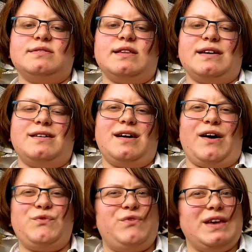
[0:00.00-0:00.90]
like, I
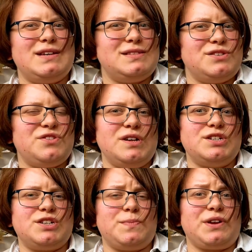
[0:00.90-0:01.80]
think it's a
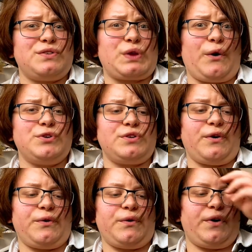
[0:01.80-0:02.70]
trilogy, but I don't
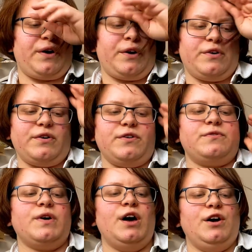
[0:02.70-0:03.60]
know if
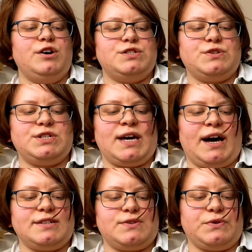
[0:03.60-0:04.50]

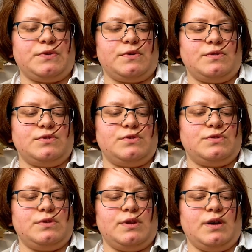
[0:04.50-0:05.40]
Toshikazu
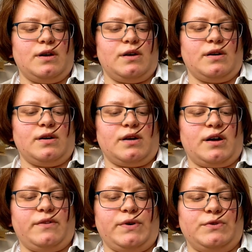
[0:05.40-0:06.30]

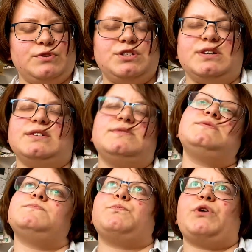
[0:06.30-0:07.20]
Kawaguchi is
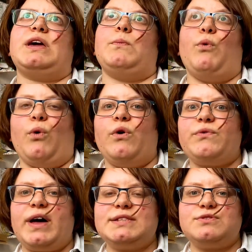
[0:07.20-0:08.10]
bringing more of
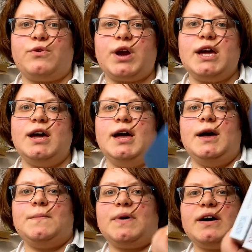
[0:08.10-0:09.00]
that story.
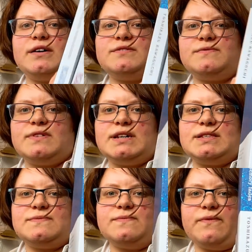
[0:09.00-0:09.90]
But
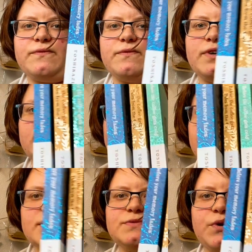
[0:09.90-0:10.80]
it's
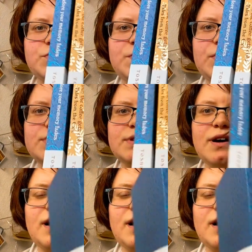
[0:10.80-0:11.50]
those books.